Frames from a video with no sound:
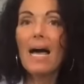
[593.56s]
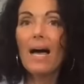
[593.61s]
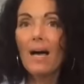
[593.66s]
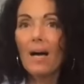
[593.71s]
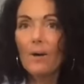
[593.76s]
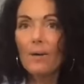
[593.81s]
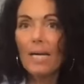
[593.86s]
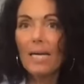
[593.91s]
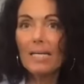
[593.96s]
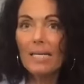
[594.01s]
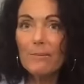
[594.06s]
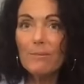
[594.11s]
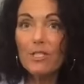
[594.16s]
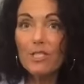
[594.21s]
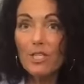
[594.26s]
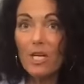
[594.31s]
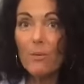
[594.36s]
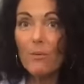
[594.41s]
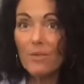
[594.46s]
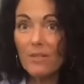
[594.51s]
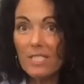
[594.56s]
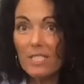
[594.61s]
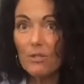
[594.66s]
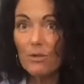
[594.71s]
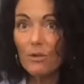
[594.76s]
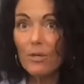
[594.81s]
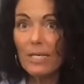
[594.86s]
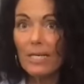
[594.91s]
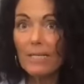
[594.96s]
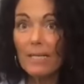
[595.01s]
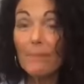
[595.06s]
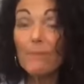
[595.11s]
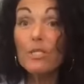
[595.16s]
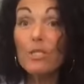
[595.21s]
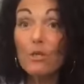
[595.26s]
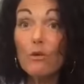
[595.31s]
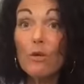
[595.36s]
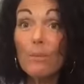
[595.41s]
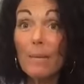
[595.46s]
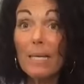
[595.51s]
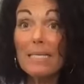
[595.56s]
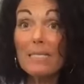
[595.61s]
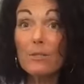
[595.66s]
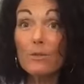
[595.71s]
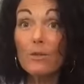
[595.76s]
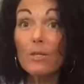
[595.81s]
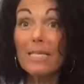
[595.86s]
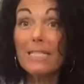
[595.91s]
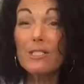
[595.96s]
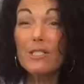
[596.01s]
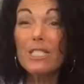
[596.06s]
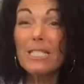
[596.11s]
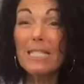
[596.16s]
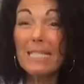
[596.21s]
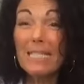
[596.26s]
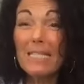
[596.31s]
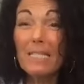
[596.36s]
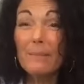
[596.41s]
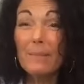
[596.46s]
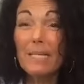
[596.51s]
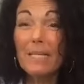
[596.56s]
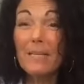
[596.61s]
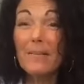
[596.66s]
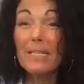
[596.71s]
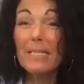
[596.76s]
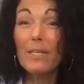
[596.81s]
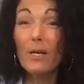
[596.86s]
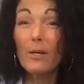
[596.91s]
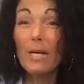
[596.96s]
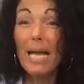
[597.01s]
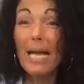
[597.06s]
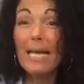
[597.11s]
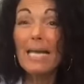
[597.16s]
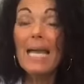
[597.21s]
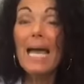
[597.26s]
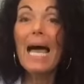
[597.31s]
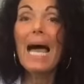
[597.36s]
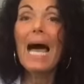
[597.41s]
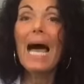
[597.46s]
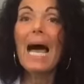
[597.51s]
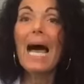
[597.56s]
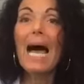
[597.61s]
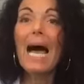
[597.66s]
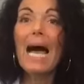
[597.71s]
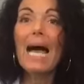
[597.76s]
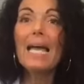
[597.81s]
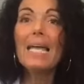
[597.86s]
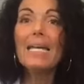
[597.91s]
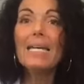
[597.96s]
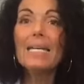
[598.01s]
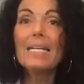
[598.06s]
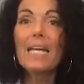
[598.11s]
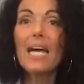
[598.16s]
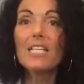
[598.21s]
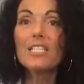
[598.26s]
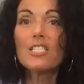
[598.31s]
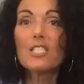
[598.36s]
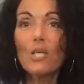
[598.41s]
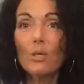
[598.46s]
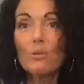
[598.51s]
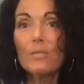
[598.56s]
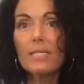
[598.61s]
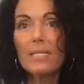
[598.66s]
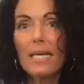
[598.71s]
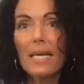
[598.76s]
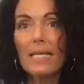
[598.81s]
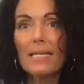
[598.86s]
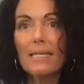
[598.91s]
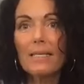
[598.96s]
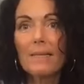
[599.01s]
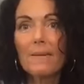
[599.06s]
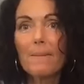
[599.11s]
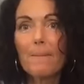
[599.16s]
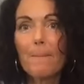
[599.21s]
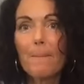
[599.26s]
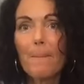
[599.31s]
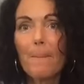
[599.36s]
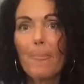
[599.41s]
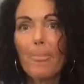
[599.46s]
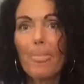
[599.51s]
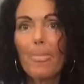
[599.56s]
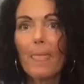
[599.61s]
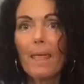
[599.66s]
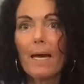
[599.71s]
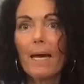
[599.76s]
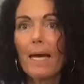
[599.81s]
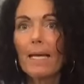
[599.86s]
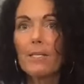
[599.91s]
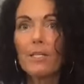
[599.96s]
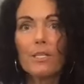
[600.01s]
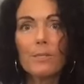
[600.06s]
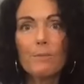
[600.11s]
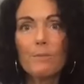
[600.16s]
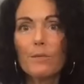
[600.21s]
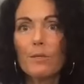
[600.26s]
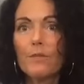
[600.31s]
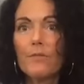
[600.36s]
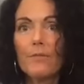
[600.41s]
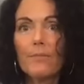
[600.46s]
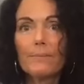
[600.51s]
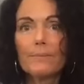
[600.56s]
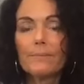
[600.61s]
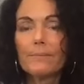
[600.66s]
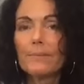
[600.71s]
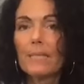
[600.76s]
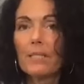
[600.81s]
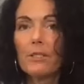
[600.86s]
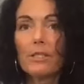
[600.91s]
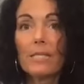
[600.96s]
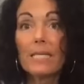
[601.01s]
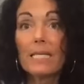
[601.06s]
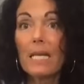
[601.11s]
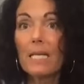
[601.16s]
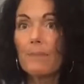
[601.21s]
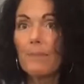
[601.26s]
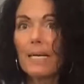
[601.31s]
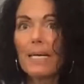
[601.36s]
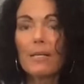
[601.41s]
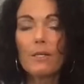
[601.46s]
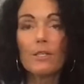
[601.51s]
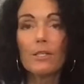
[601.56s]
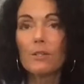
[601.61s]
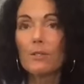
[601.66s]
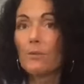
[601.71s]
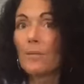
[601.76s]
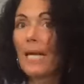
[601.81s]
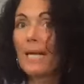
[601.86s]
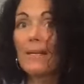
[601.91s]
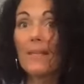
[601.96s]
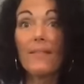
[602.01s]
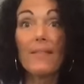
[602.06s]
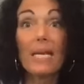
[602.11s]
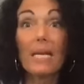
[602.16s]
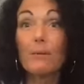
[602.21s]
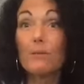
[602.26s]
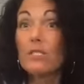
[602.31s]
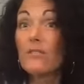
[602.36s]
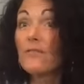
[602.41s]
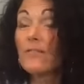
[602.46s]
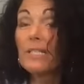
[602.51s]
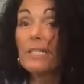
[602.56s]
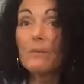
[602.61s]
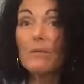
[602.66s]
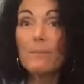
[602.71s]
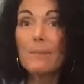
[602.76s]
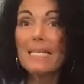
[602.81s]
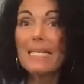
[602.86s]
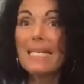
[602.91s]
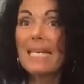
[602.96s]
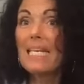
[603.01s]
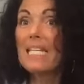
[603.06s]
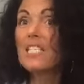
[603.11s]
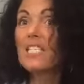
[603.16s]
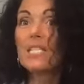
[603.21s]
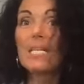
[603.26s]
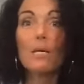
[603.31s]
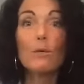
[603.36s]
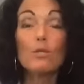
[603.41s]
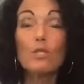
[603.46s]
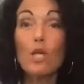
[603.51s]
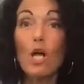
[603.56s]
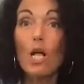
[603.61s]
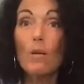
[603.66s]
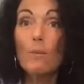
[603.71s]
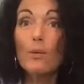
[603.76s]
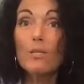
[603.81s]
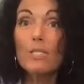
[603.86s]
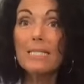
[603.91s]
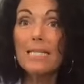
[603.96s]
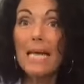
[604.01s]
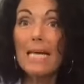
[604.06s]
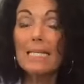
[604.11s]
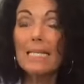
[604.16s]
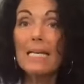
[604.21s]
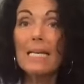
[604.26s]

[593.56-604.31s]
Okay, let me start with this story. Let me start with my story. Just a little bit of it, okay? I got so sick. I couldn't move. I couldn't get out of bed. I couldn't do anything. I was filled with medication. I was almost dead.